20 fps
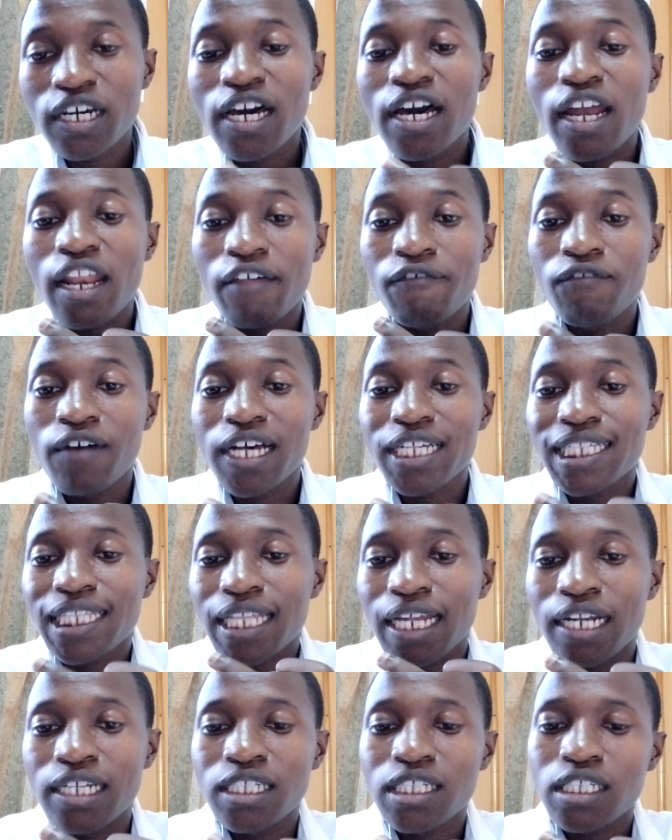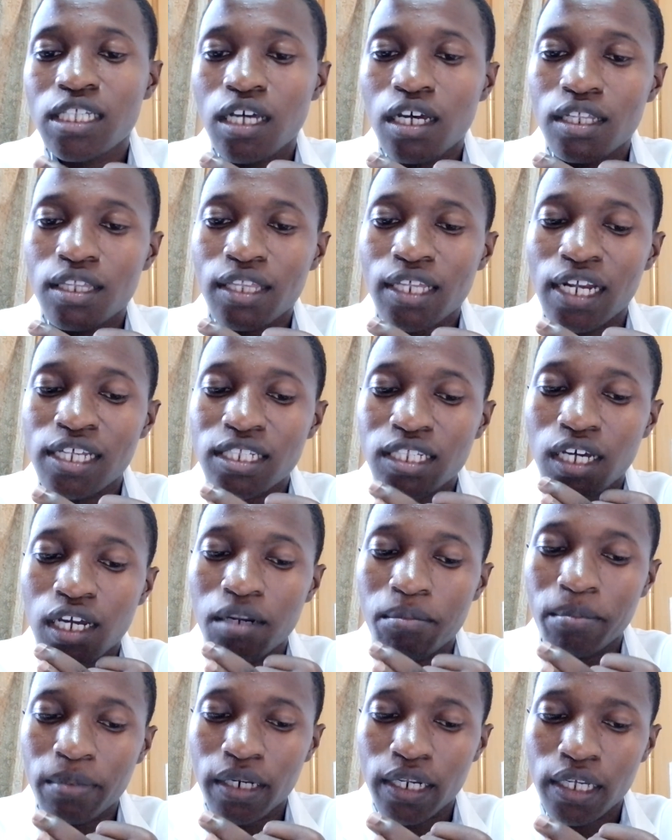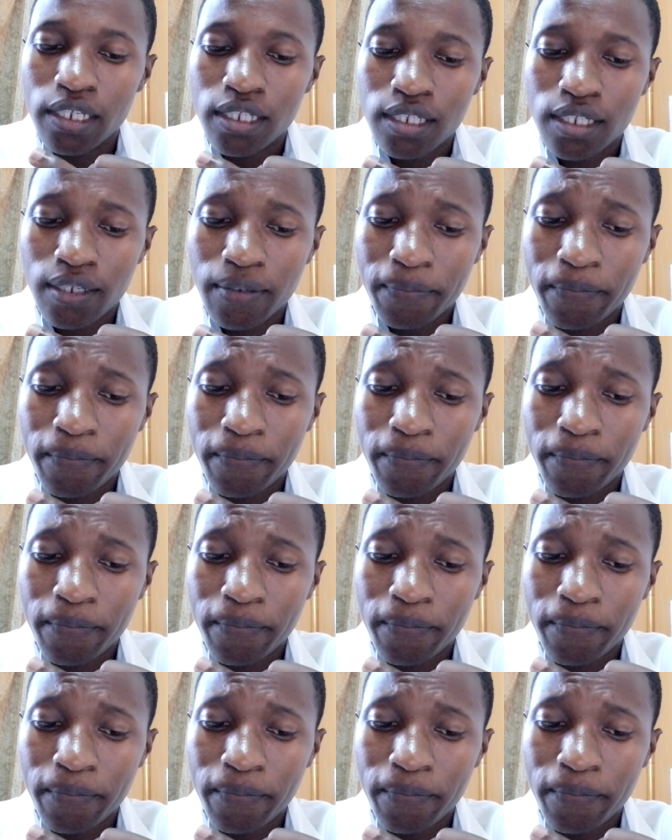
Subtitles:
reverse transcriptase.